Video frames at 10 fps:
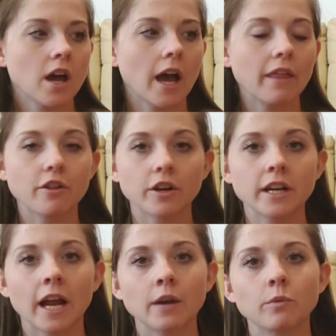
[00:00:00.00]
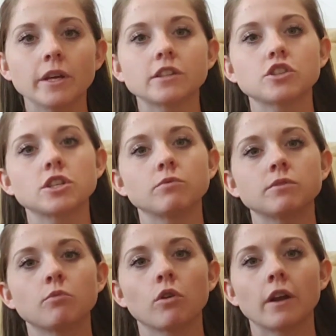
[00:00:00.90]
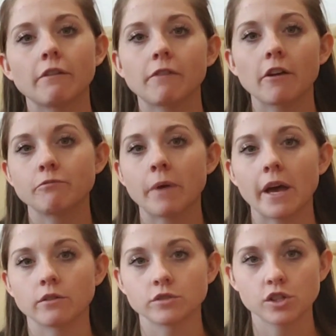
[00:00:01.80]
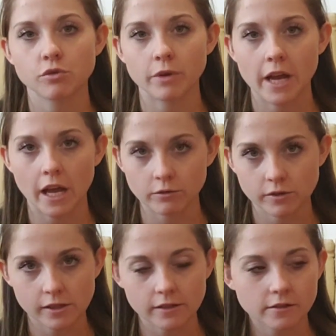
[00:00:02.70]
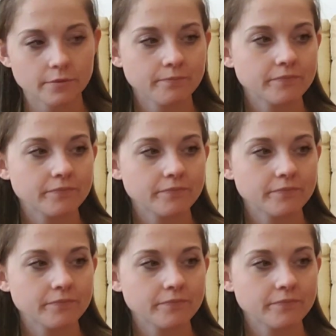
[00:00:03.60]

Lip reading: At 39 weeks, she was born at 5 pounds 3 ounces.